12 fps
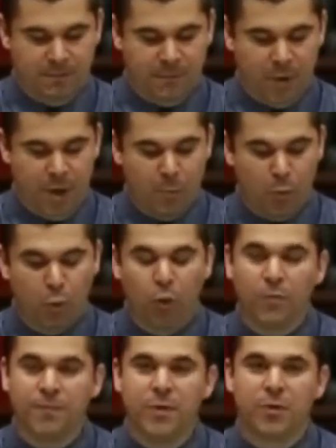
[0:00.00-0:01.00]
From
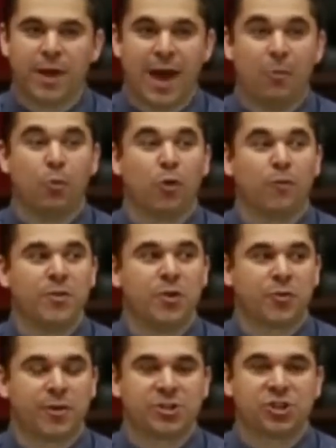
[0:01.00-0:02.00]
Worldview at
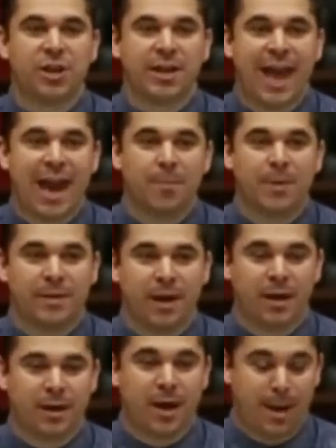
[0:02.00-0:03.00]

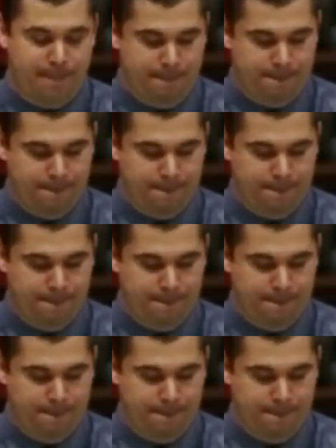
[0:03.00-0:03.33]
worldviewchristianacademy.com.